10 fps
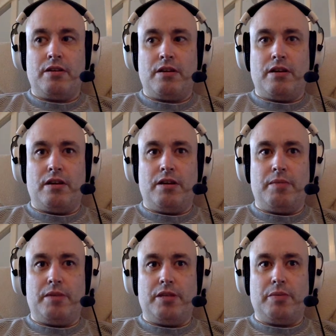
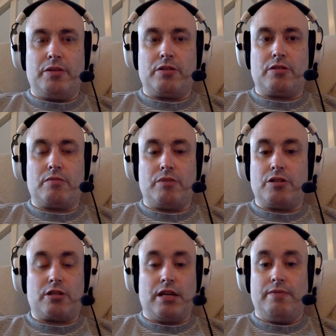And then we
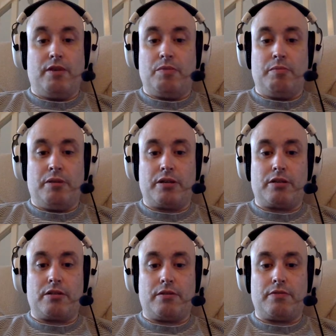just gave up with
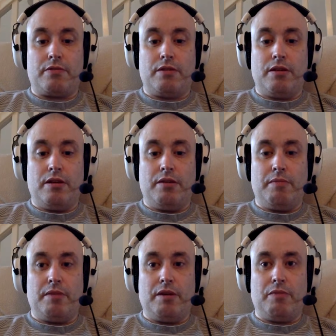Microsoft,
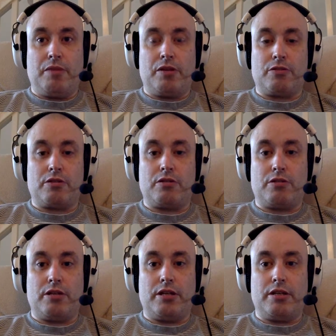and we
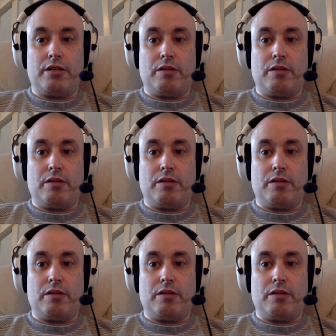concentrated.